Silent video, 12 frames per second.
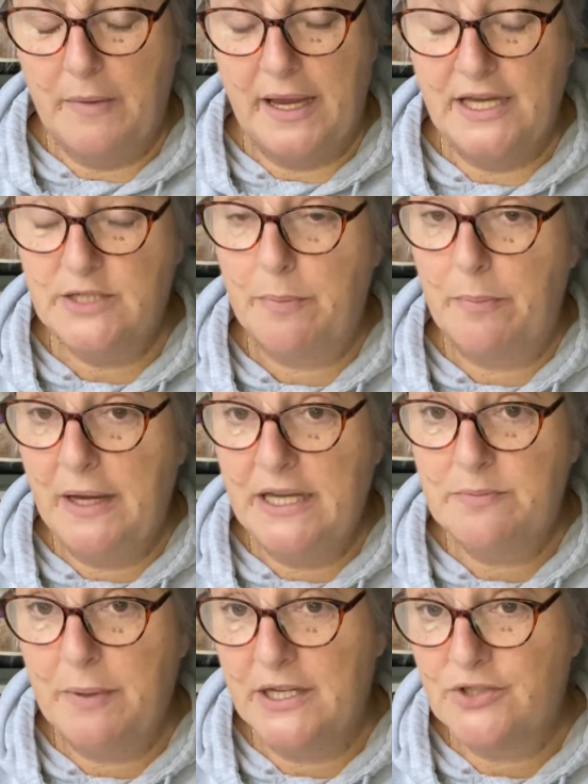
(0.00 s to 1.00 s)

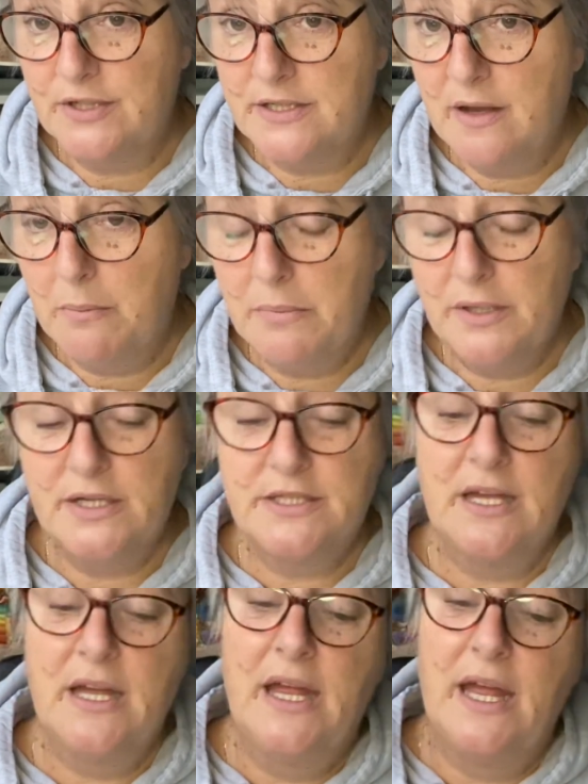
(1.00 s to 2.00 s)
Each picture is numbered.
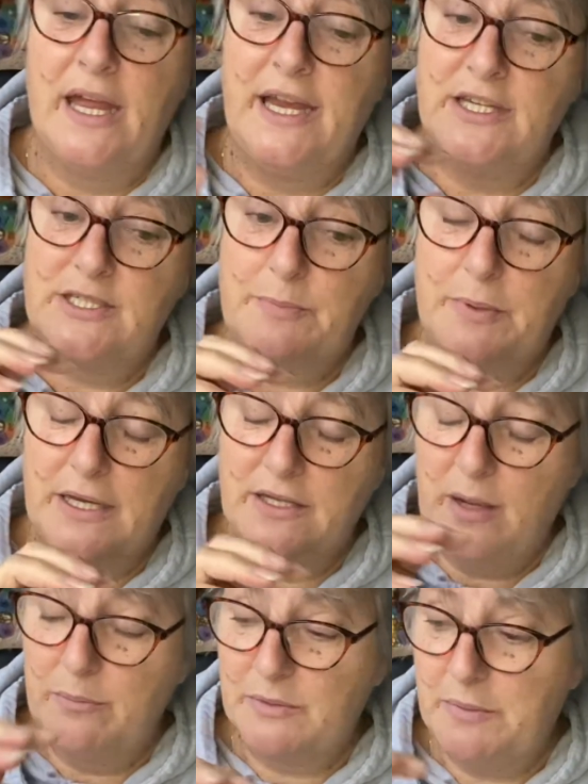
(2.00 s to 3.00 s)
Each
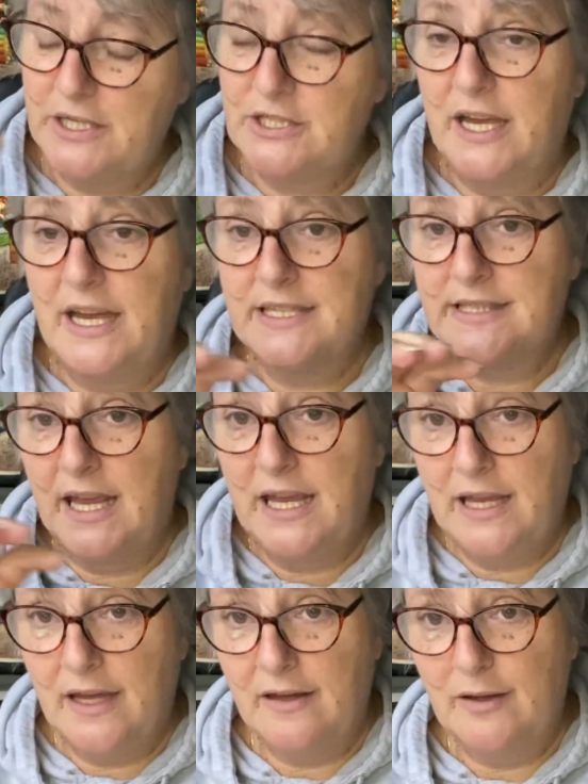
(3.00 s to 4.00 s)
numbered picture has
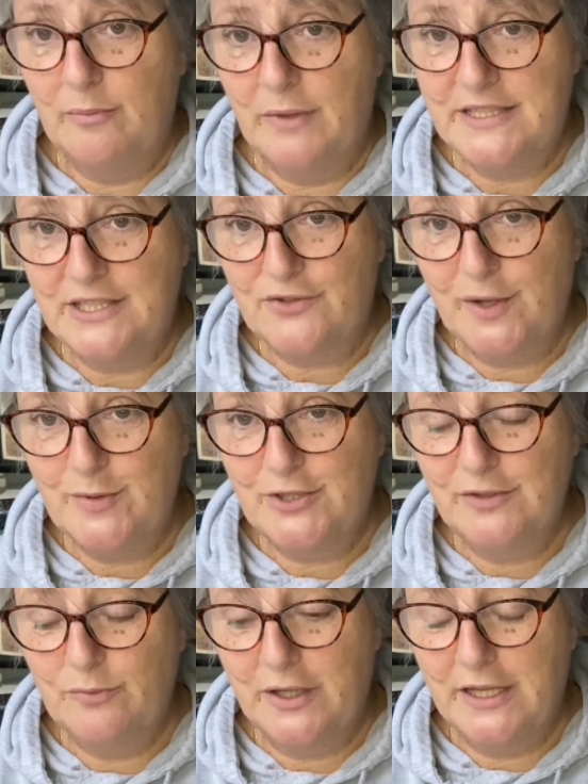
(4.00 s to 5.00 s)
a
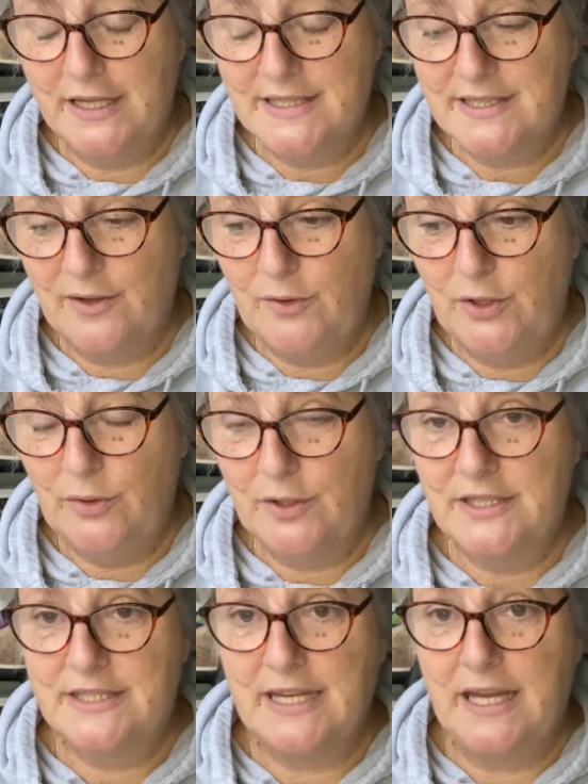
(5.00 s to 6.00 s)
description with it, so you
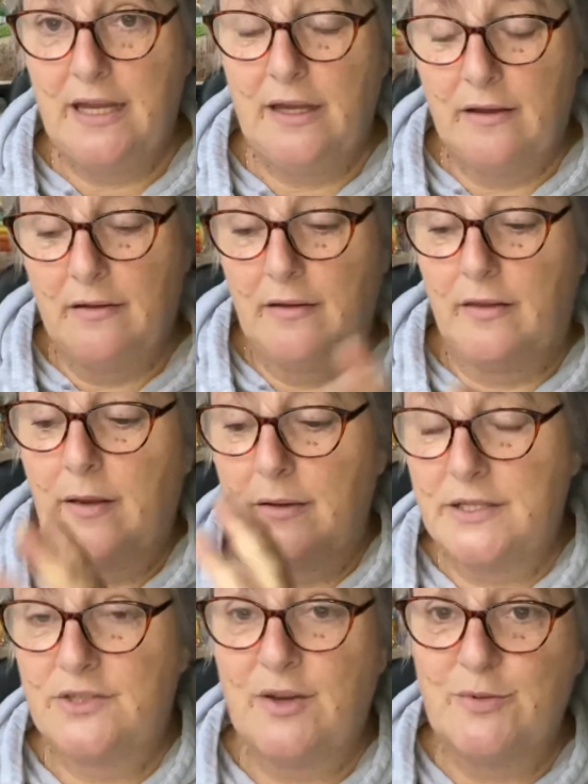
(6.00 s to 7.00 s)
can see the
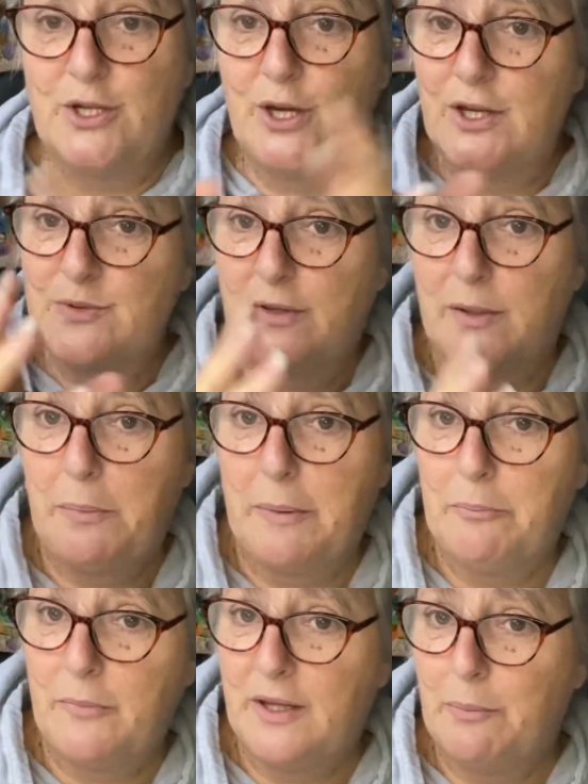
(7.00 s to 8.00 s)
description goes with
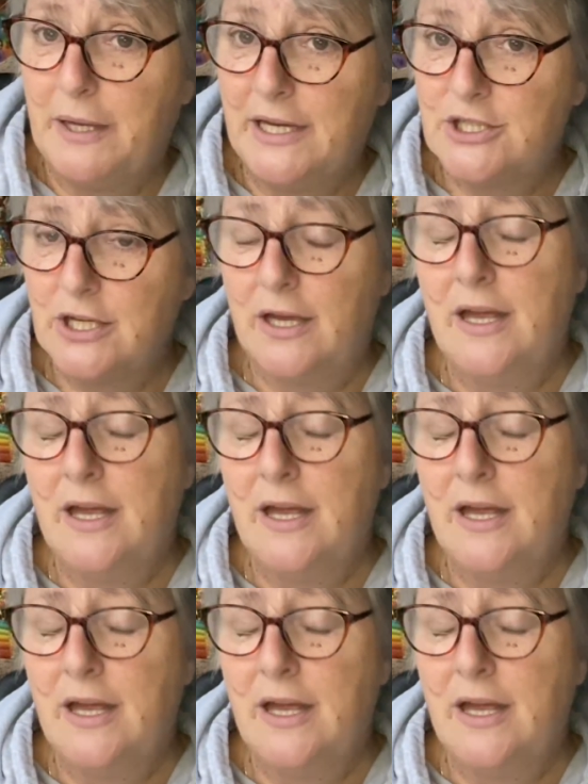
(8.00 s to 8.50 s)
the picture.